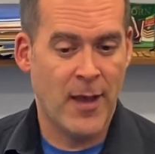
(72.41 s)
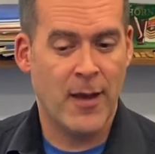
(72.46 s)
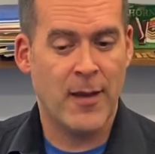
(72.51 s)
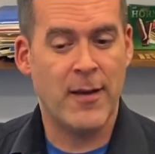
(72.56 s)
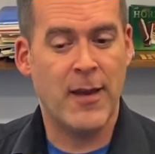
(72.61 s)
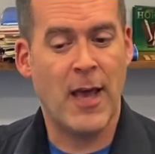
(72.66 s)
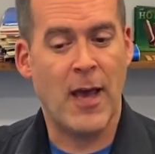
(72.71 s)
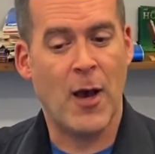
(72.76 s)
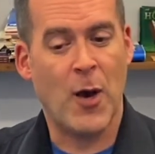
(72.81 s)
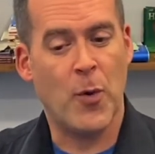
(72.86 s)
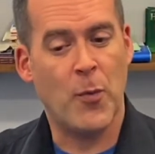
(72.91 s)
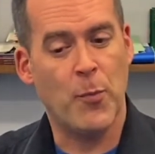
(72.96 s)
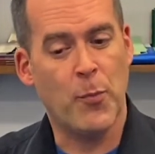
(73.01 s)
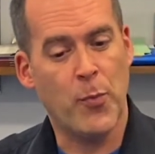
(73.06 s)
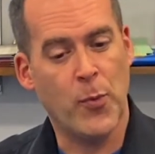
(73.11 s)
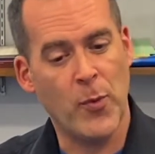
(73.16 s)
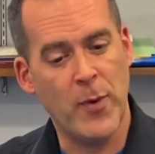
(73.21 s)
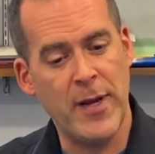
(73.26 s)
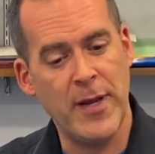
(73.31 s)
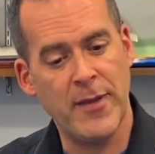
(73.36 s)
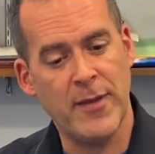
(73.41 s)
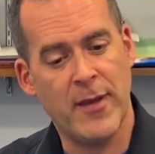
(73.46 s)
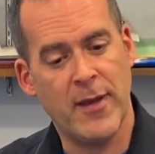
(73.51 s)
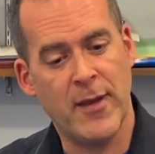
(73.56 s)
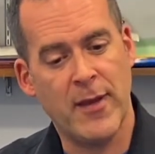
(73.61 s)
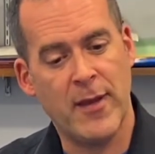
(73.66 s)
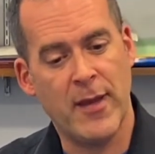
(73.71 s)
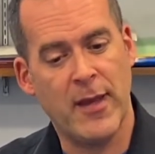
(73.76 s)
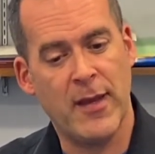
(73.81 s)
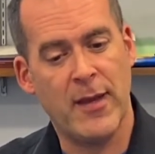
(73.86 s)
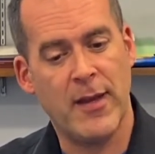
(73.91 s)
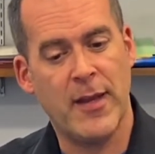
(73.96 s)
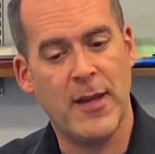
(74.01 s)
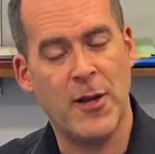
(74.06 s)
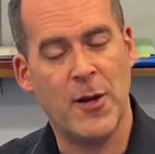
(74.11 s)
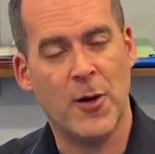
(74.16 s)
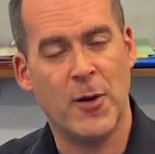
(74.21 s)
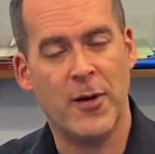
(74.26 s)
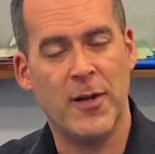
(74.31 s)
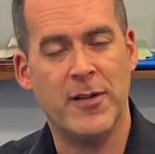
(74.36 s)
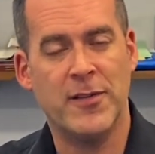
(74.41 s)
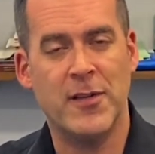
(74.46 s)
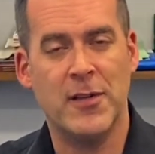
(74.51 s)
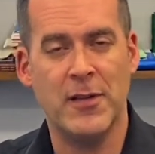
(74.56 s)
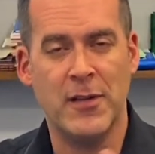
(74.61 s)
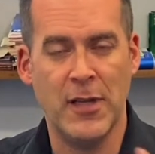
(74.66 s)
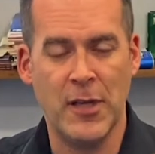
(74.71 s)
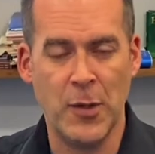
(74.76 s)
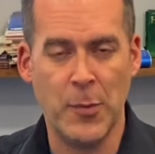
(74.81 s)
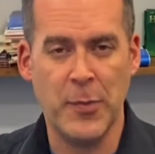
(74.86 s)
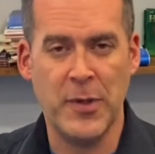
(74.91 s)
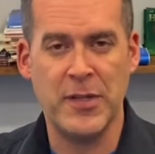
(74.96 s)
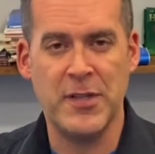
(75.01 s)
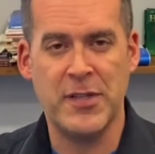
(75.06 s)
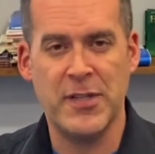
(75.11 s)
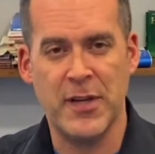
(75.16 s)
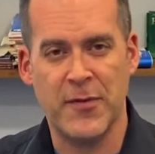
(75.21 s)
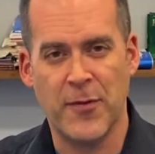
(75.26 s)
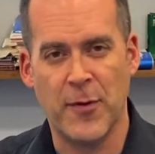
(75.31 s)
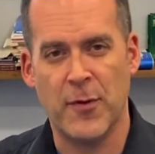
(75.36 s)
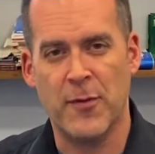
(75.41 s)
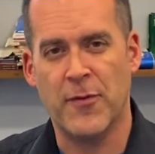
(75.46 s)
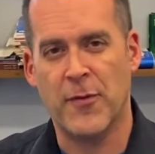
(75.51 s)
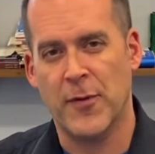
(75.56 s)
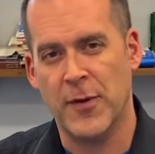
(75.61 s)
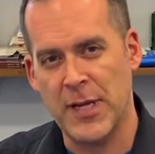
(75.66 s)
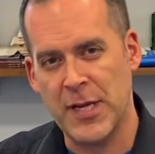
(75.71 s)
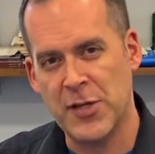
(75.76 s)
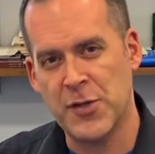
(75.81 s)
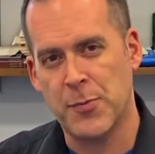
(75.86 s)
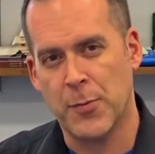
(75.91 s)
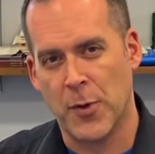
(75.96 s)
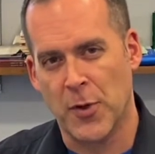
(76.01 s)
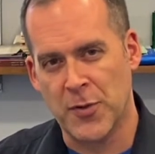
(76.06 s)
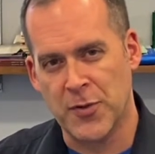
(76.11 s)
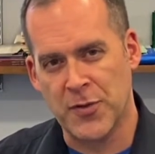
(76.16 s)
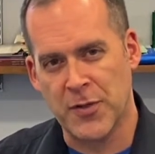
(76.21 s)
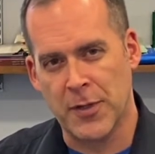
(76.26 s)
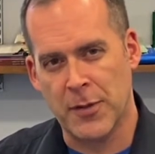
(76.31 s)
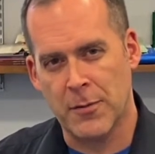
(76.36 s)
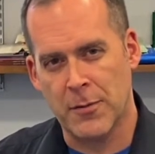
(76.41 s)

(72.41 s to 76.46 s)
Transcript: Now, breathing in here is a little bit different for each person.